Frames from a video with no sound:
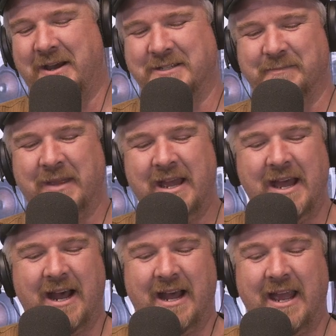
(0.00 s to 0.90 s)
be awesome.
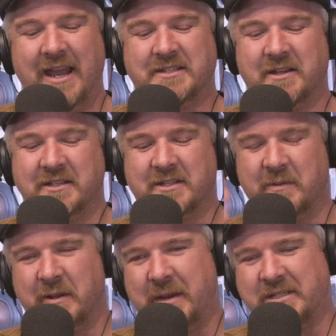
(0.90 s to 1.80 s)
Hey, so let's start
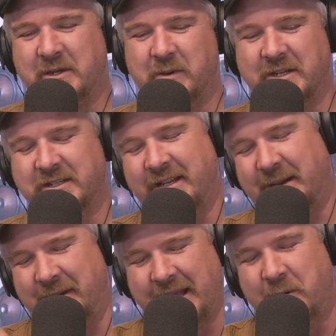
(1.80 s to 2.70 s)
with a basic question. I
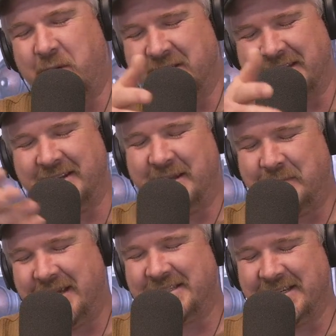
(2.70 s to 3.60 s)
mean, that was a
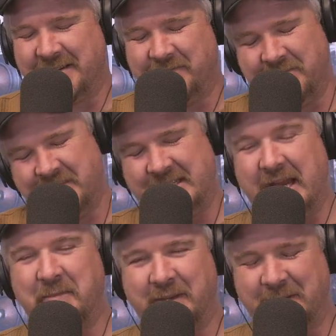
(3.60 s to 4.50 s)
basic
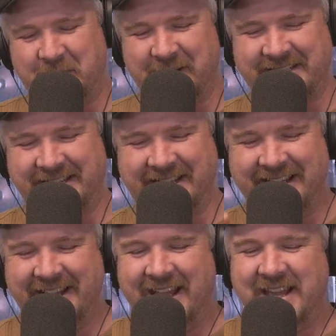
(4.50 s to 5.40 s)
statement, but
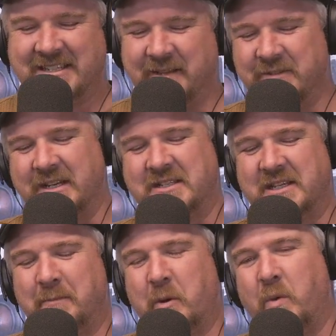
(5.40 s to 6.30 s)
7 Day
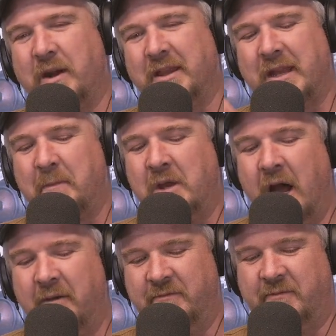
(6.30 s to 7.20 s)
Slumber, where did the name
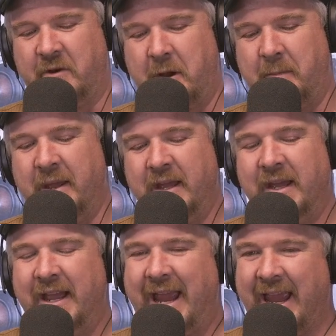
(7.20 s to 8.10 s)
come from?
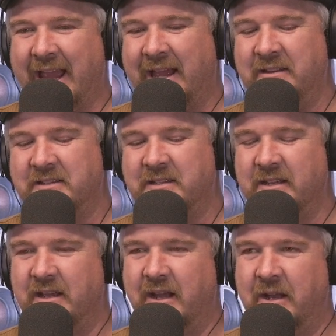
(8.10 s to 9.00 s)
And
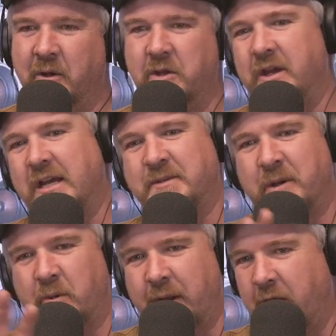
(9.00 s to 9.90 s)
I know that you guys have
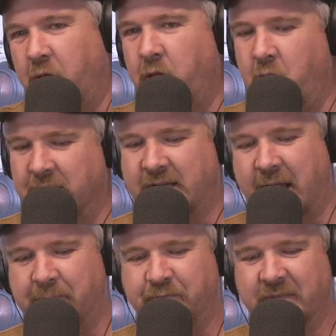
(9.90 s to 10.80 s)
been around a long
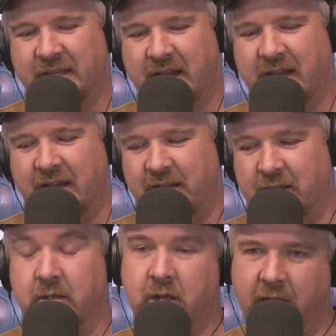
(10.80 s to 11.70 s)
time.
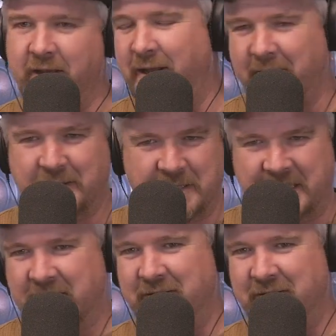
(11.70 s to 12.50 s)
Not